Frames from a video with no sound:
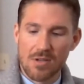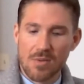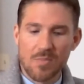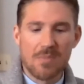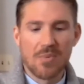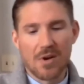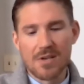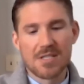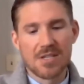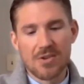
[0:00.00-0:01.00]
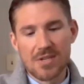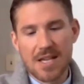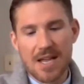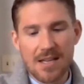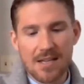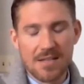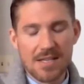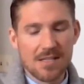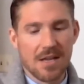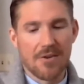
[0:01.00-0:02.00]
Now, people are still saying
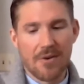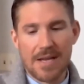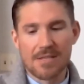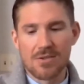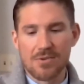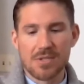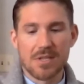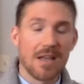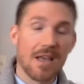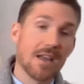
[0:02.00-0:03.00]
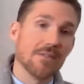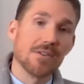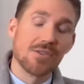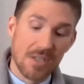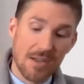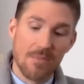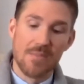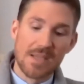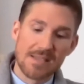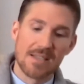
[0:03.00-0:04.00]
these other answers today, and they're still
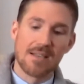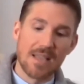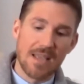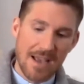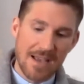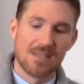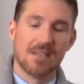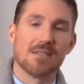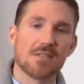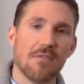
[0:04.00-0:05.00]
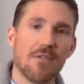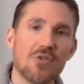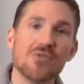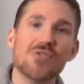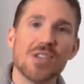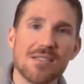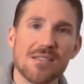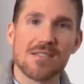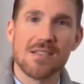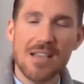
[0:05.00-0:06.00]
missing the essence of who
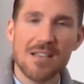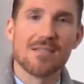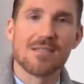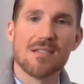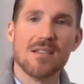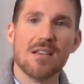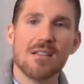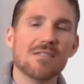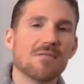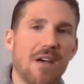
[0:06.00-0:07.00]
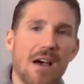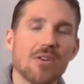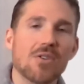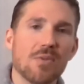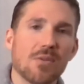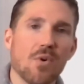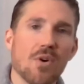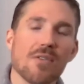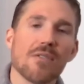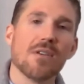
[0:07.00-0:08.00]
Jesus is, his value and
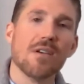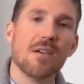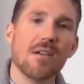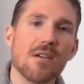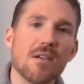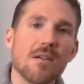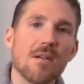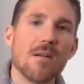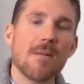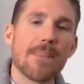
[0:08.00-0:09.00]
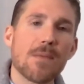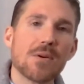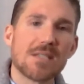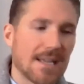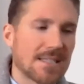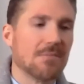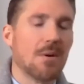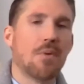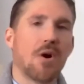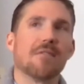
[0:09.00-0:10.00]
worth. What sets him
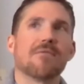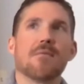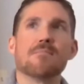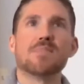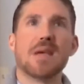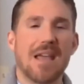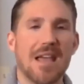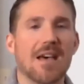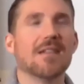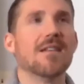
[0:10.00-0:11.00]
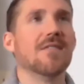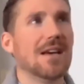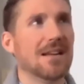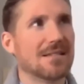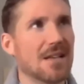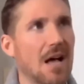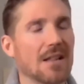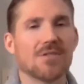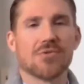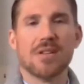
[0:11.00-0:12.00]
apart from Pan and the
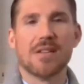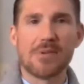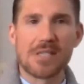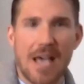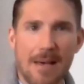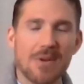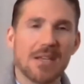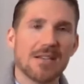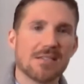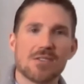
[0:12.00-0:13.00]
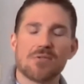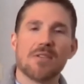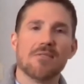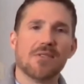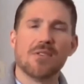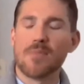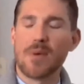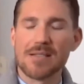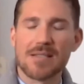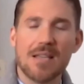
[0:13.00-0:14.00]
idolatry that was happening at Caesarea
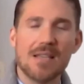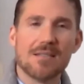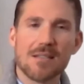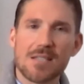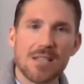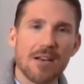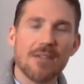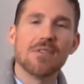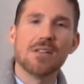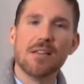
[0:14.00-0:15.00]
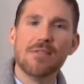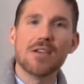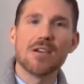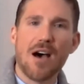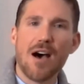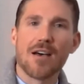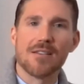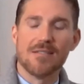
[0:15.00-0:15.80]
Philippi is that he's the Son of the living God.